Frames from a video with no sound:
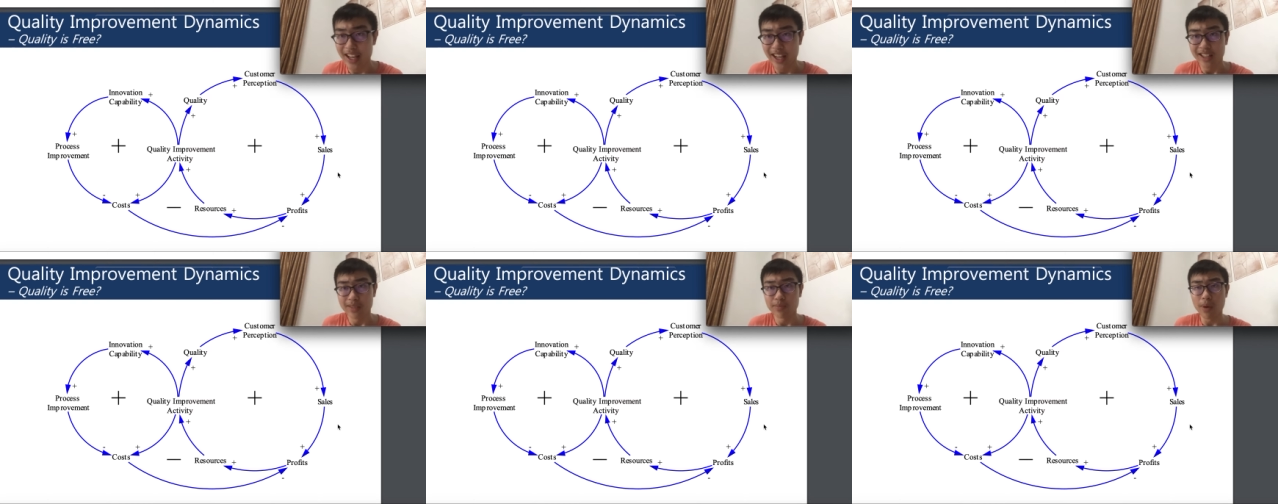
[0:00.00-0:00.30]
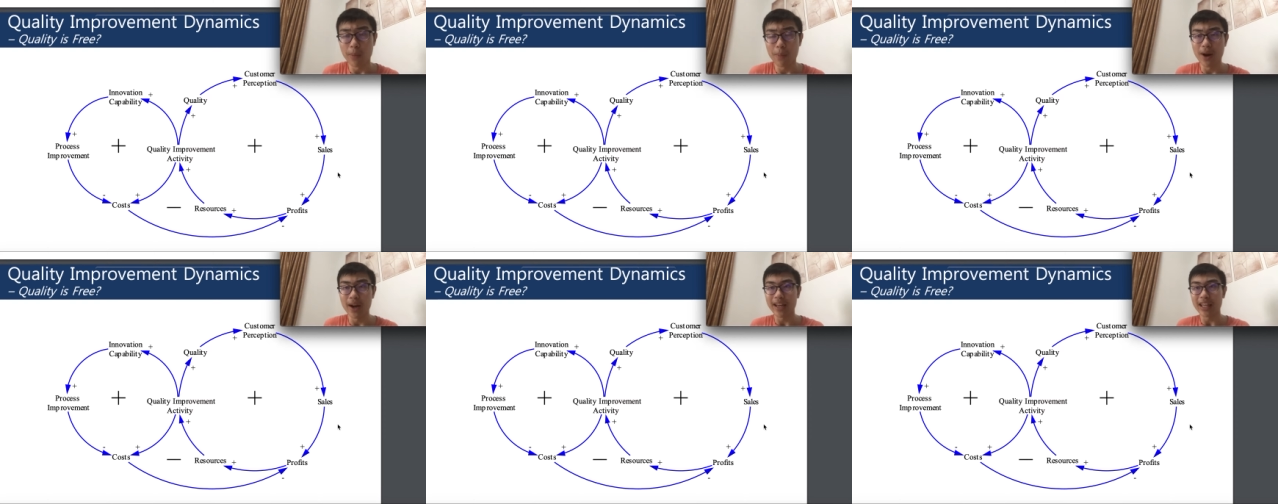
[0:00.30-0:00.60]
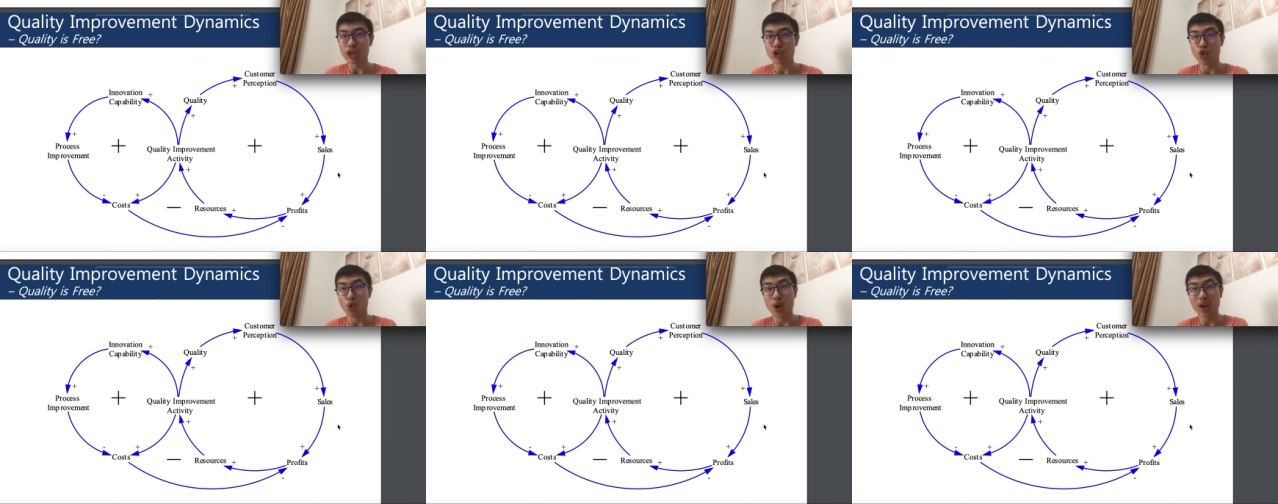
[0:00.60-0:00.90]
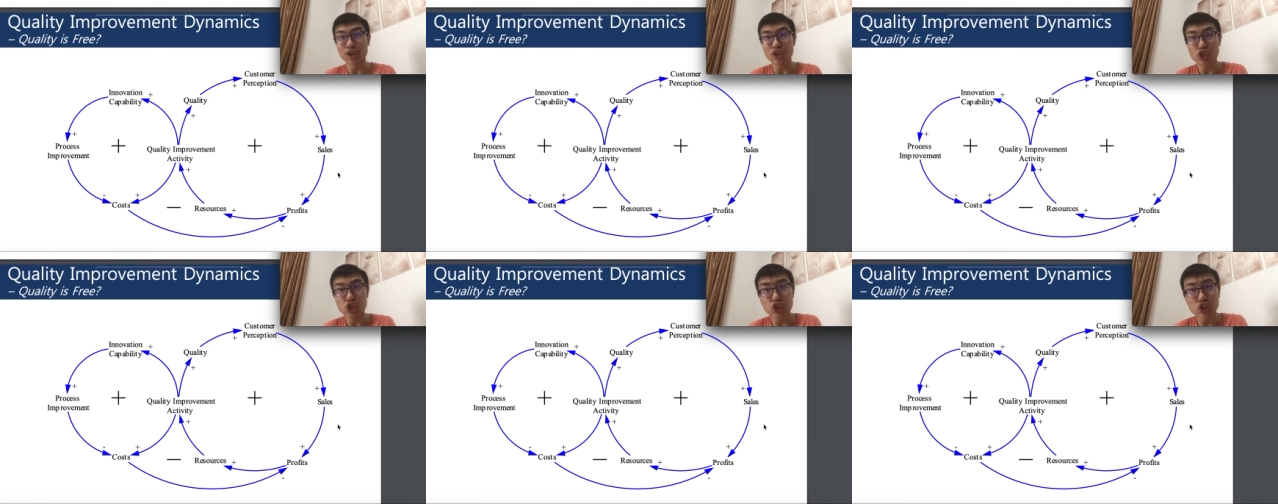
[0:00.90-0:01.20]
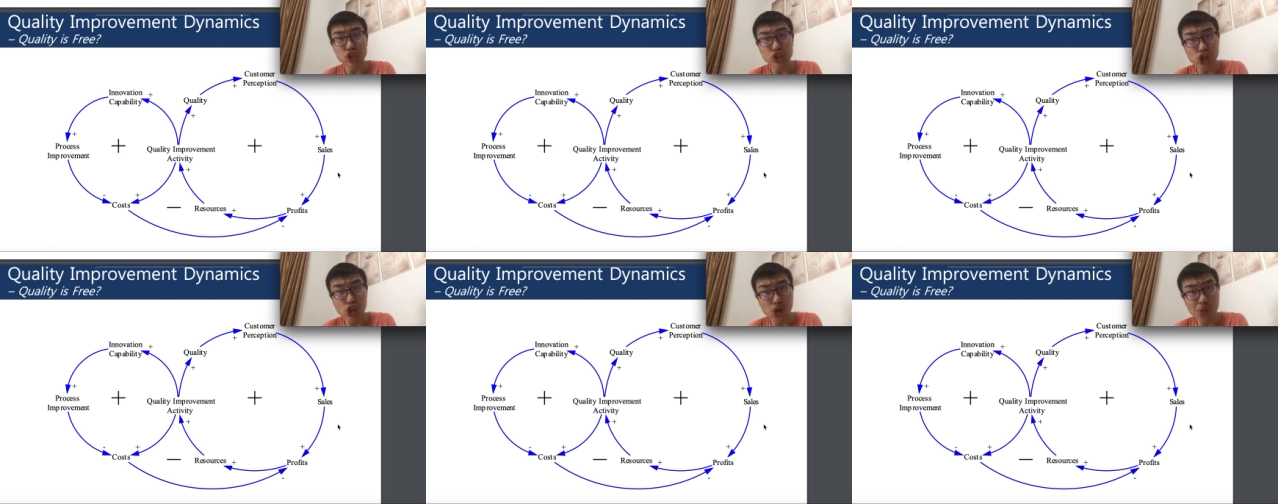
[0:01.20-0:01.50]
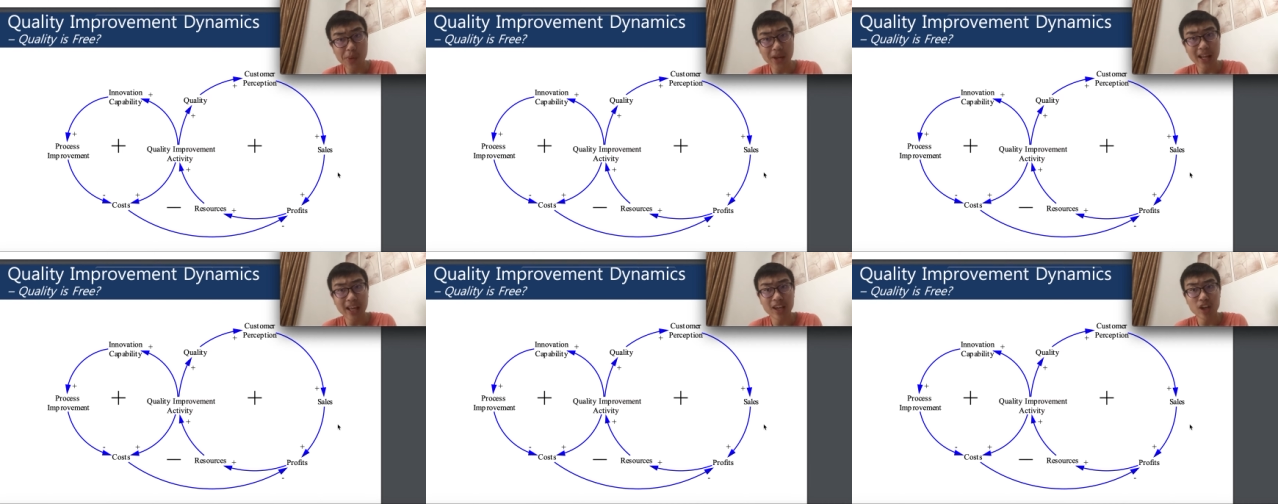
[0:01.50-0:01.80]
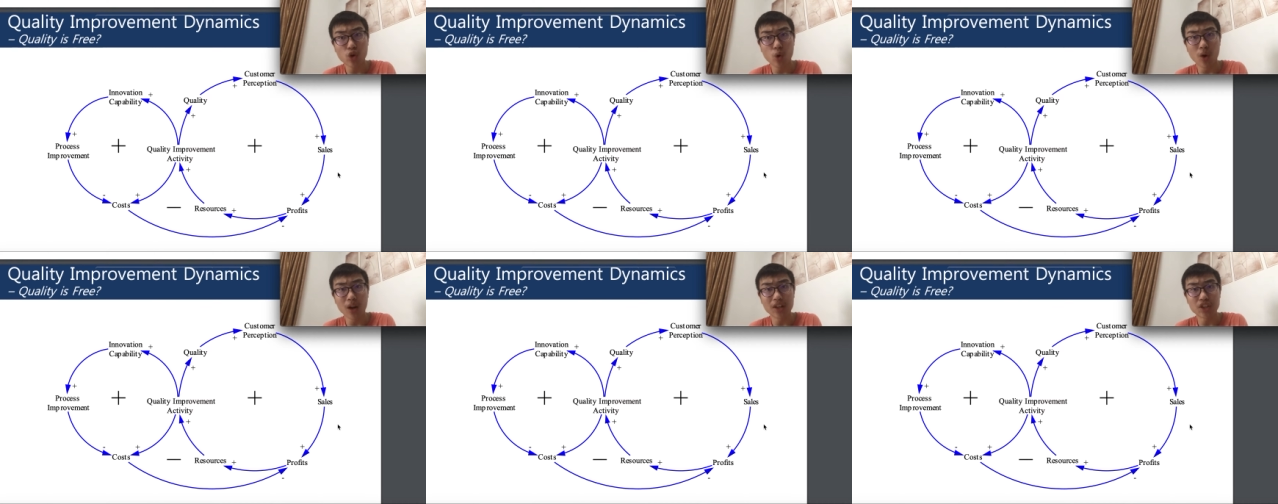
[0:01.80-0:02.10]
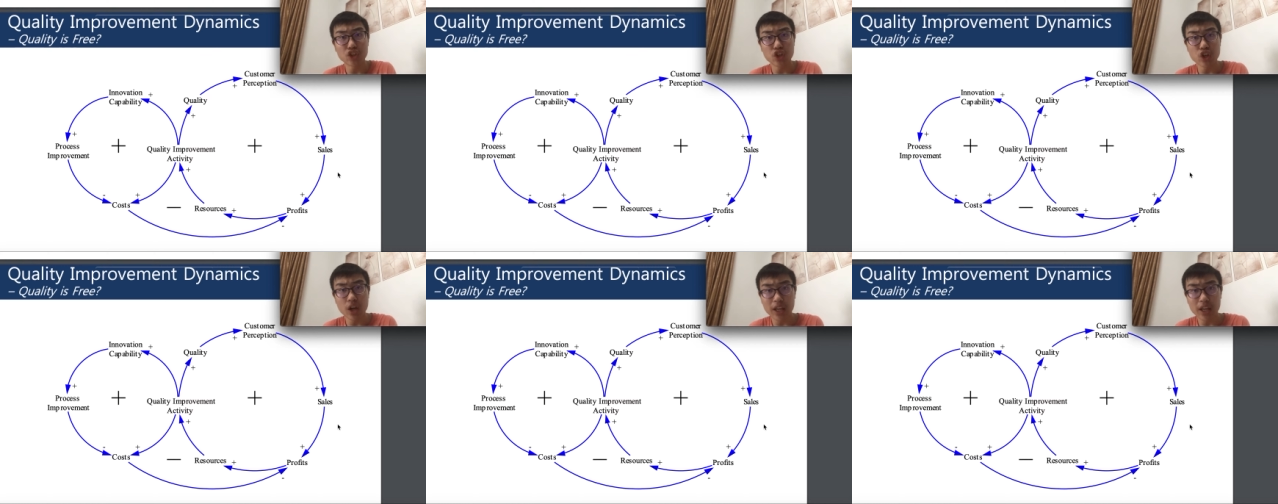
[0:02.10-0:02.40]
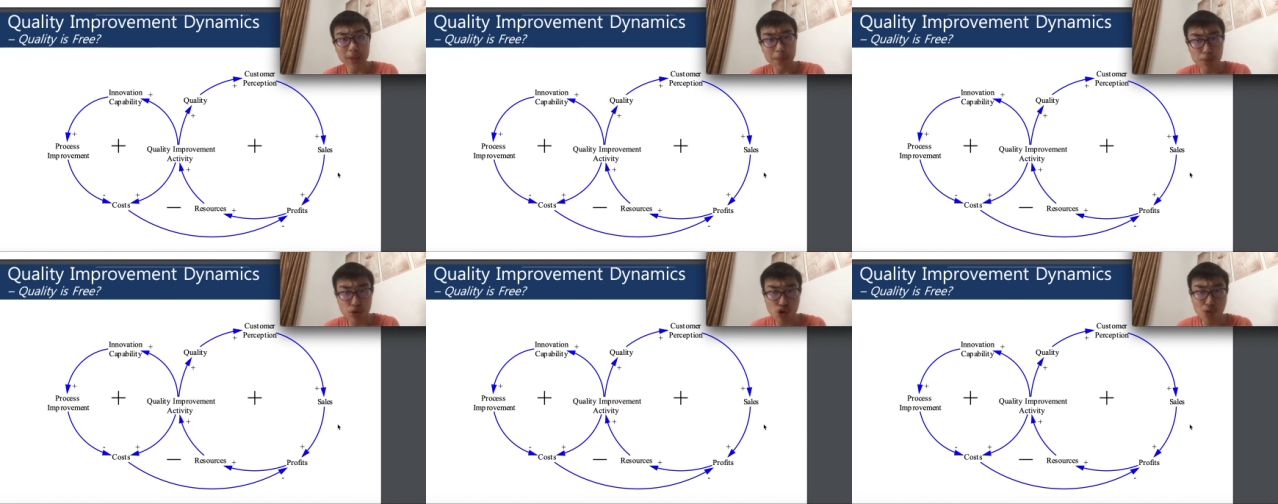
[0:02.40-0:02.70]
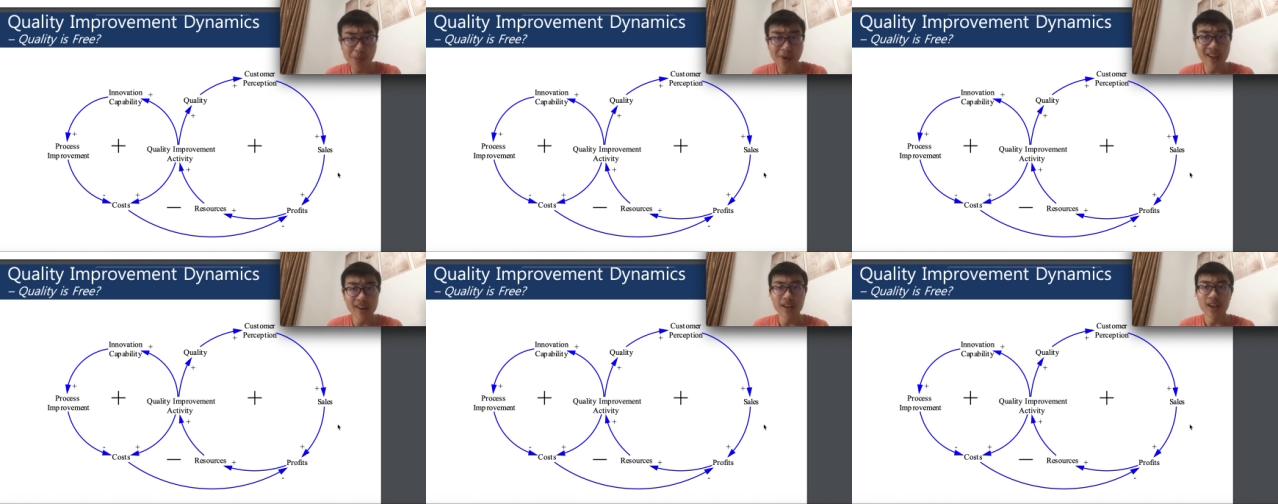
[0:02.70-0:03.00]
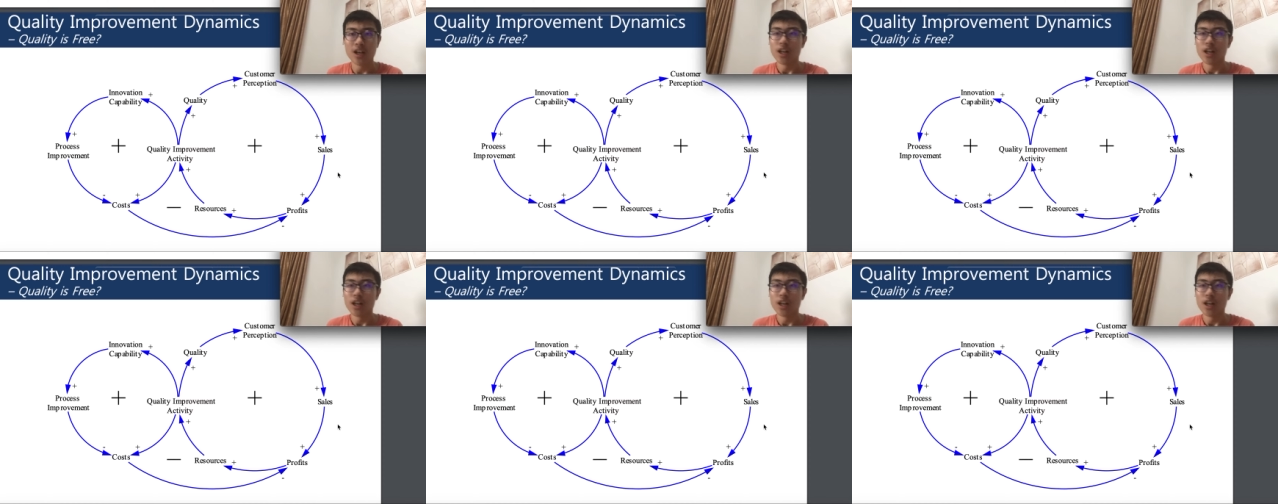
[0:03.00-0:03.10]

spend money in quality determining, quality improvement,